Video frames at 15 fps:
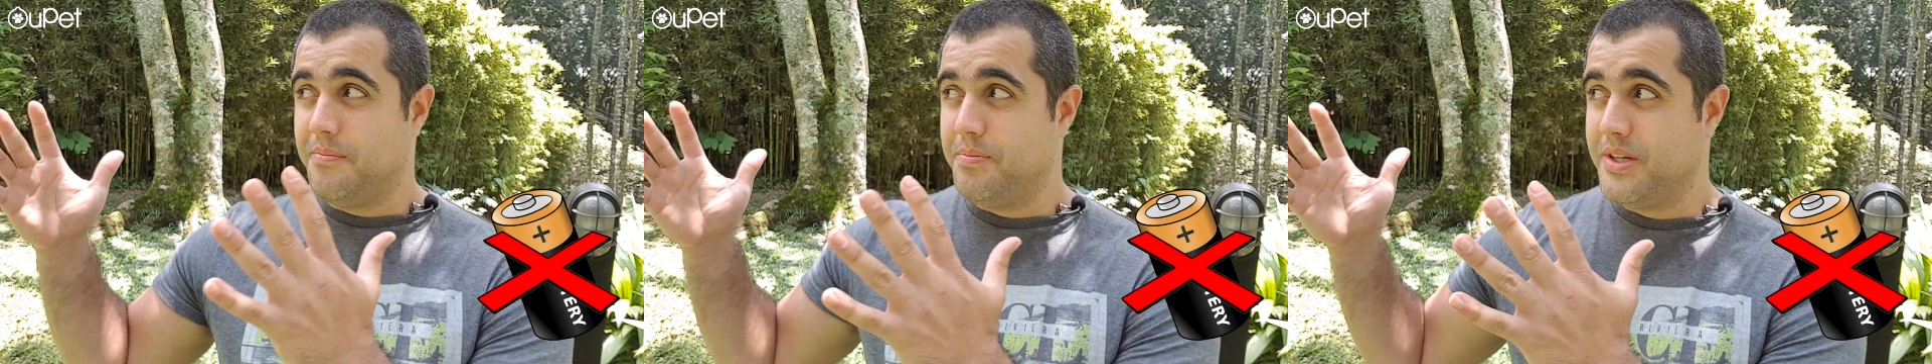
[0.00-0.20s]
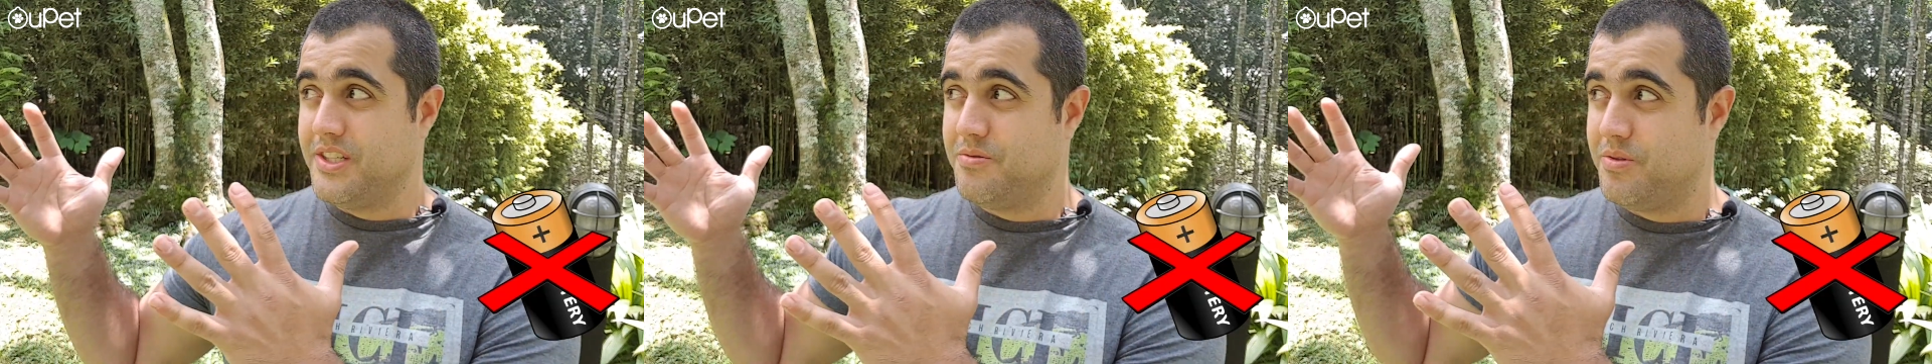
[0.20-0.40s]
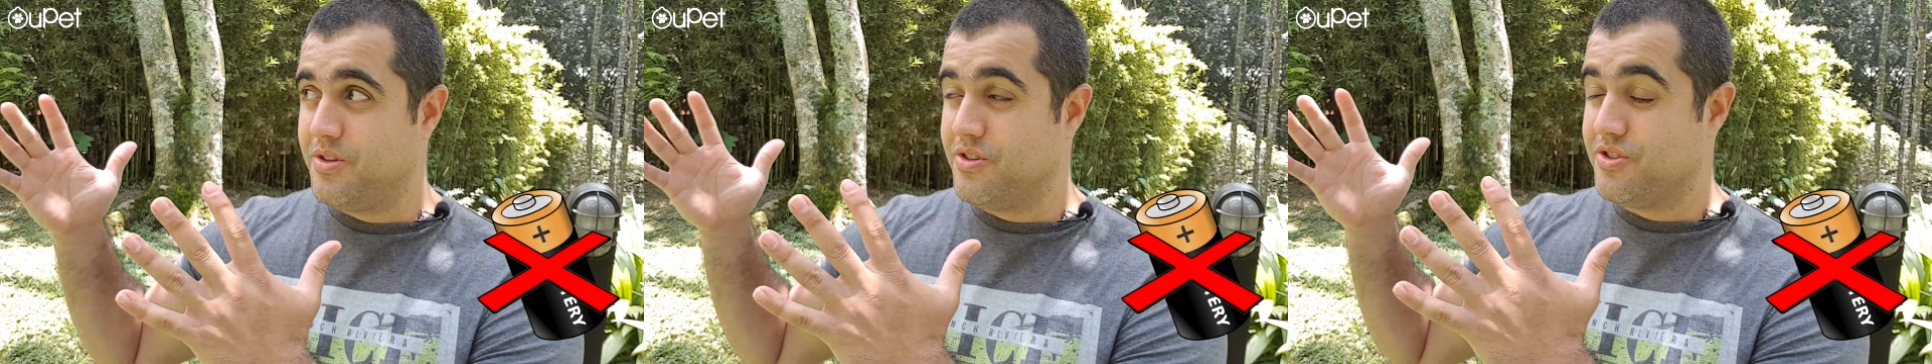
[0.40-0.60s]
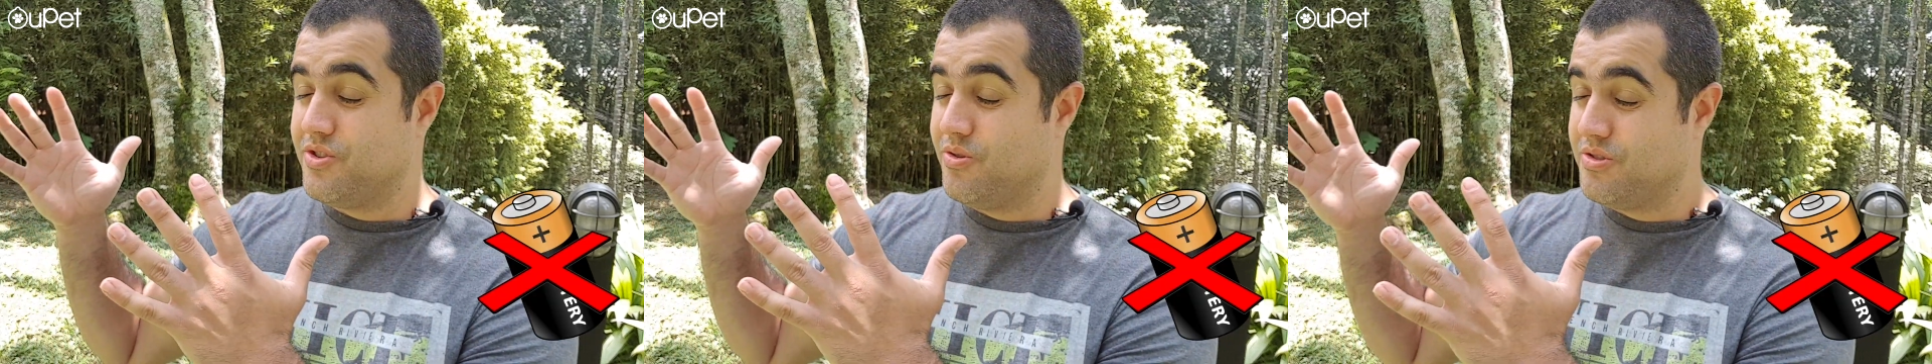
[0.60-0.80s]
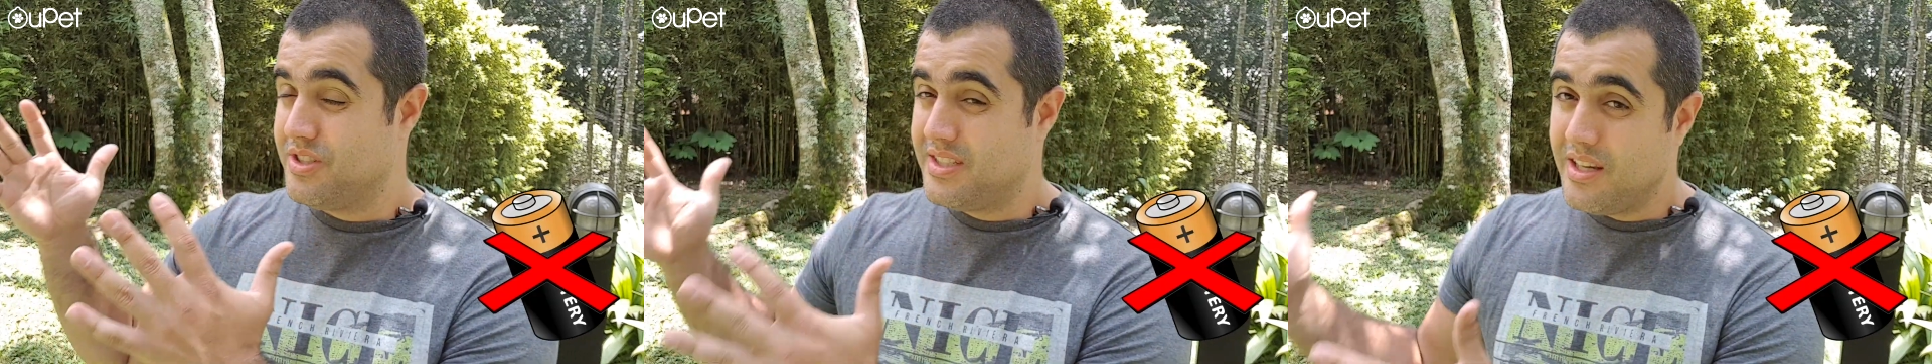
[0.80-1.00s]
a place where there's
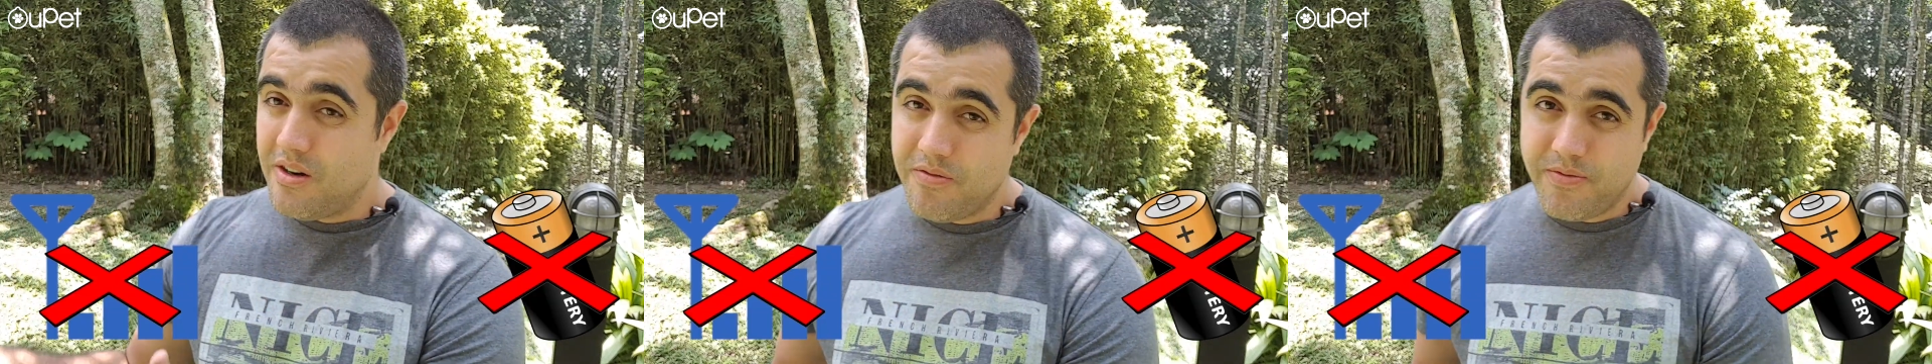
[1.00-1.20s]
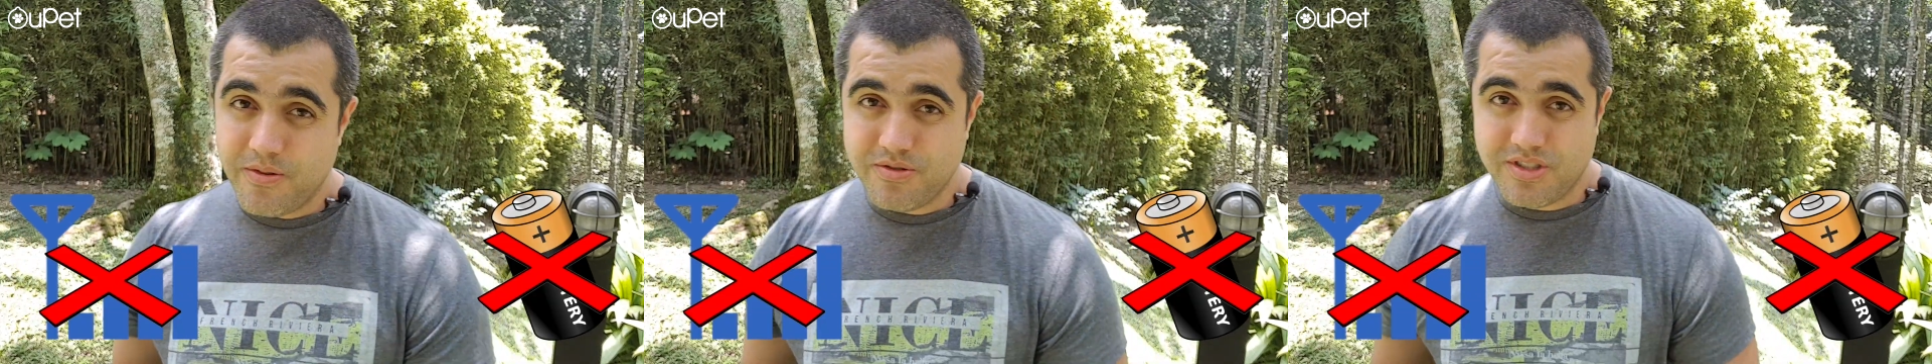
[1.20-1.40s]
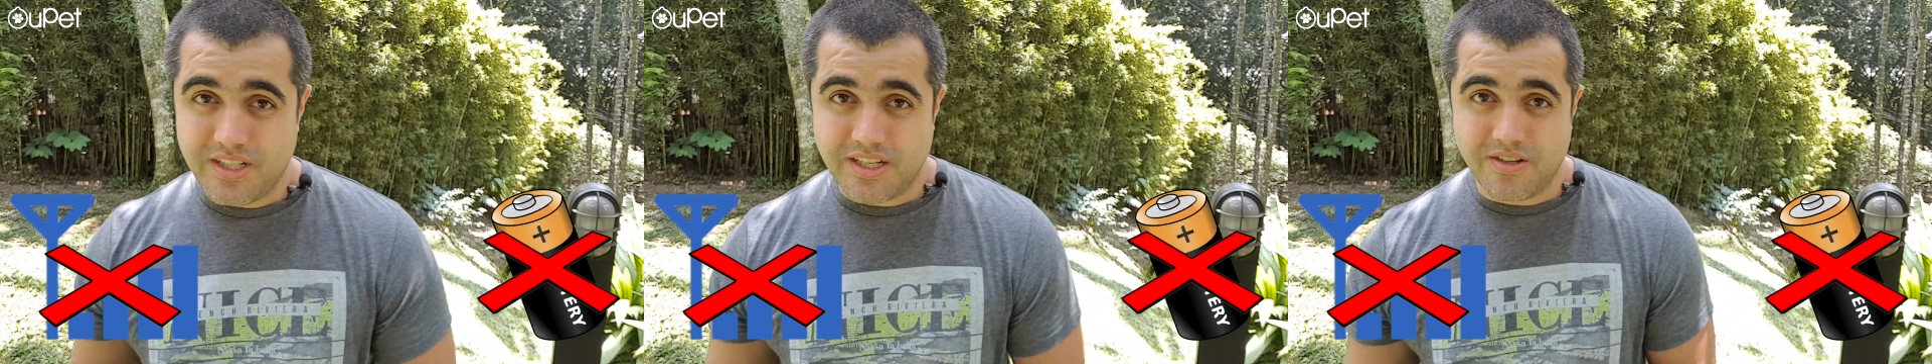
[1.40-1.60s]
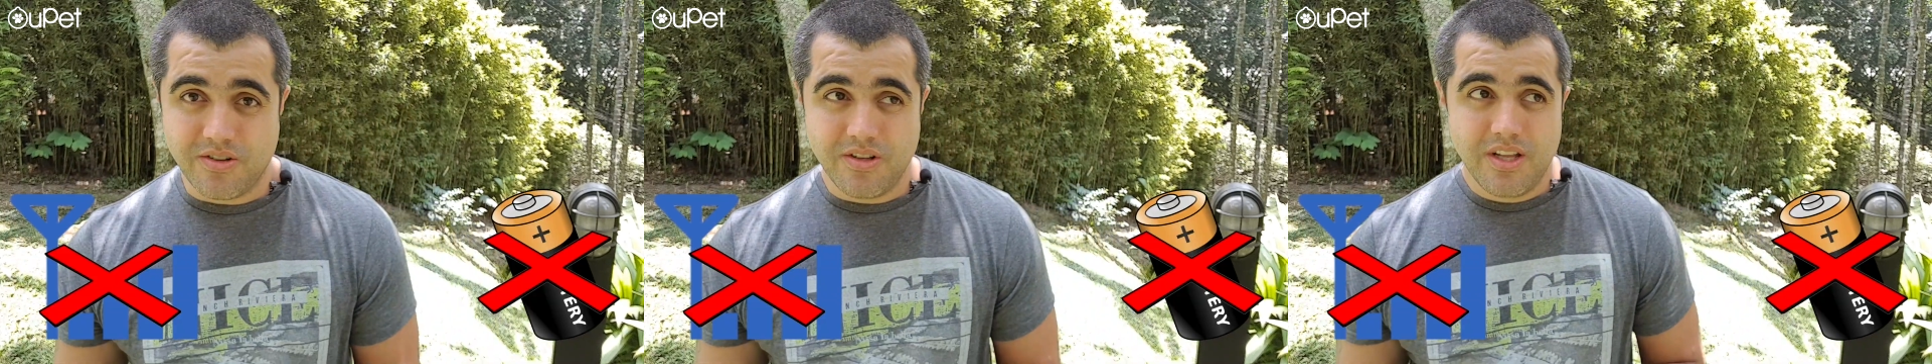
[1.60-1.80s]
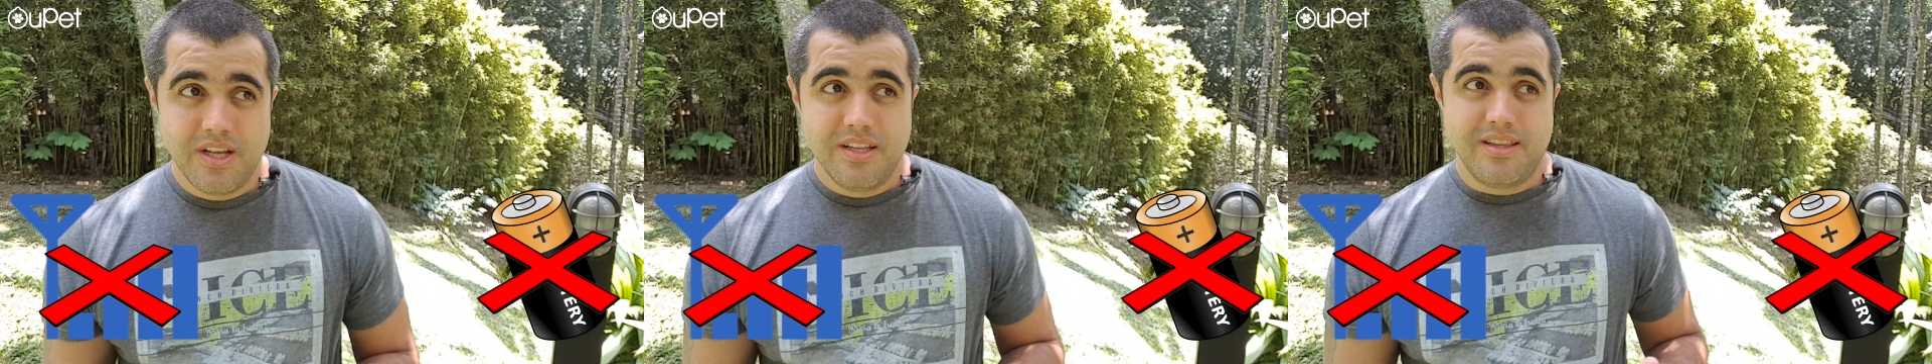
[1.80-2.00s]
no cell phone signal,